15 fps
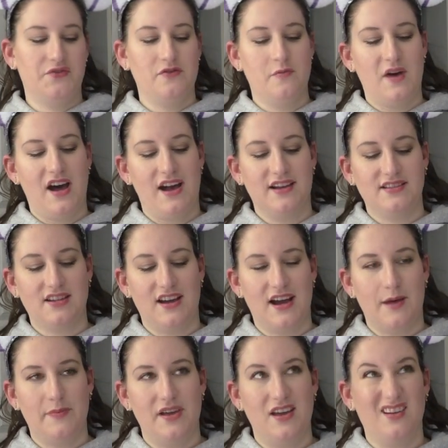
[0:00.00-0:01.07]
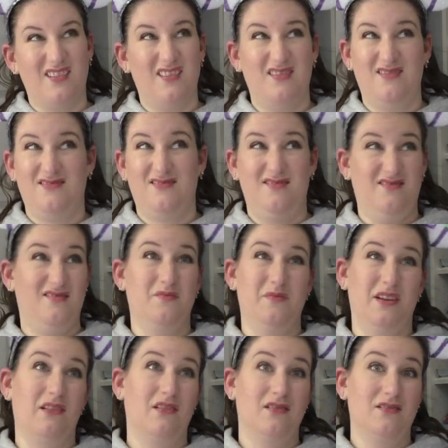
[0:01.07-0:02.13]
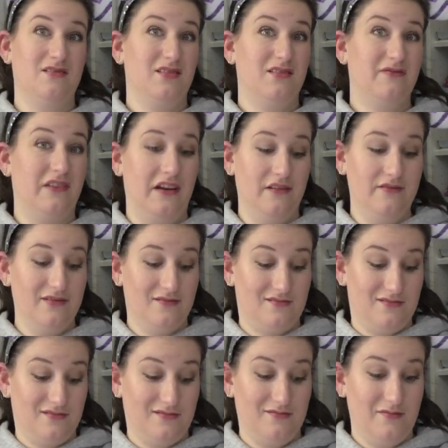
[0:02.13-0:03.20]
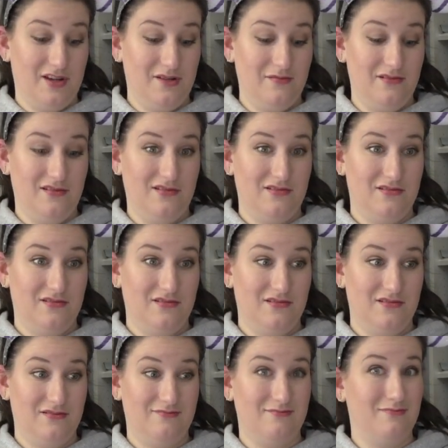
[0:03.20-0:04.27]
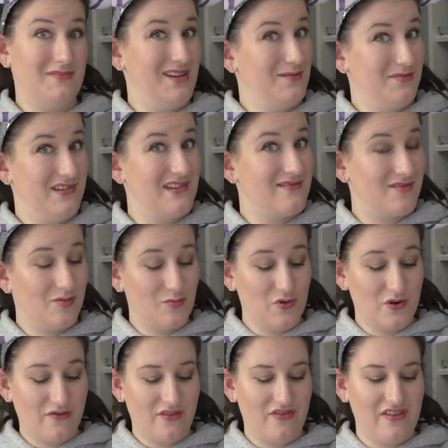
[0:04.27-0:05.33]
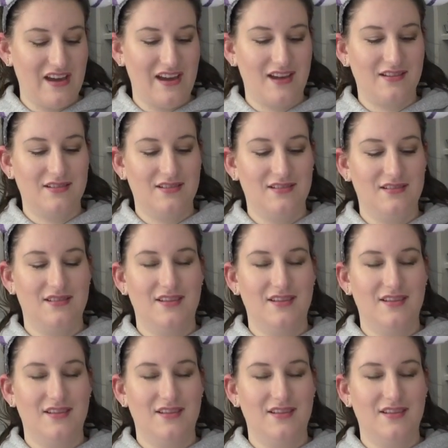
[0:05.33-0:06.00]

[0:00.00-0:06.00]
from Hot Topic, oh my god, like 5 years ago maybe? Maybe even more than that.